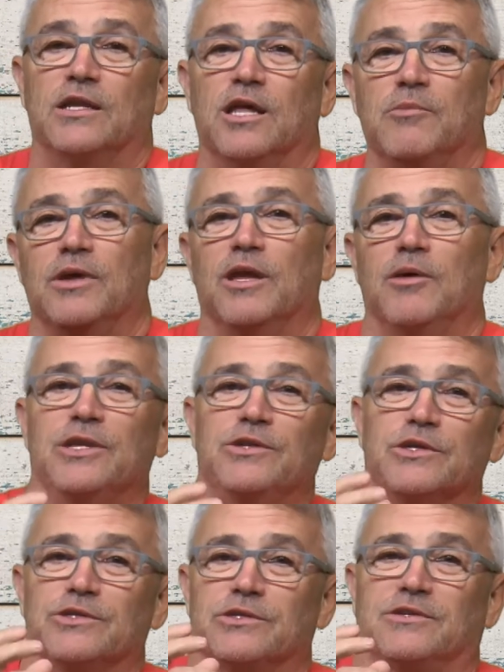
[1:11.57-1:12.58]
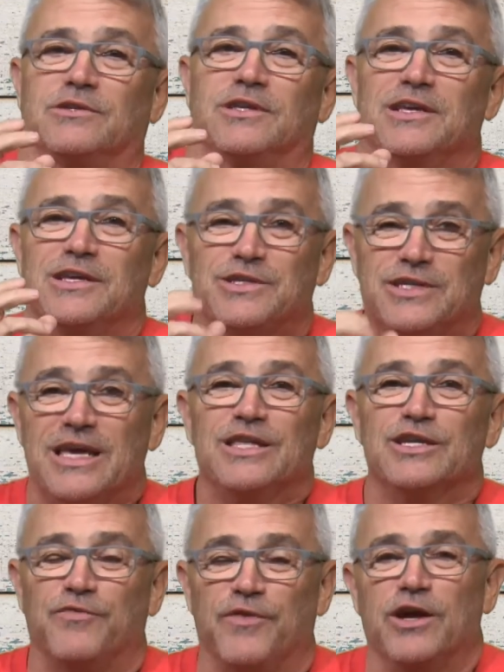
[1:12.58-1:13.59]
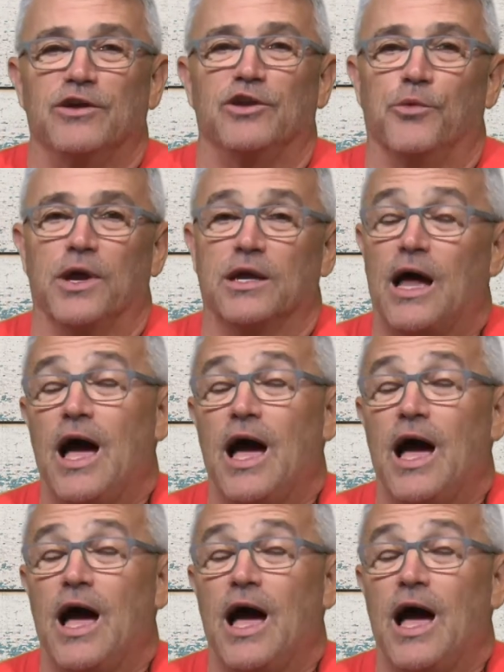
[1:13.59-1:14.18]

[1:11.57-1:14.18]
let me just say this very direct.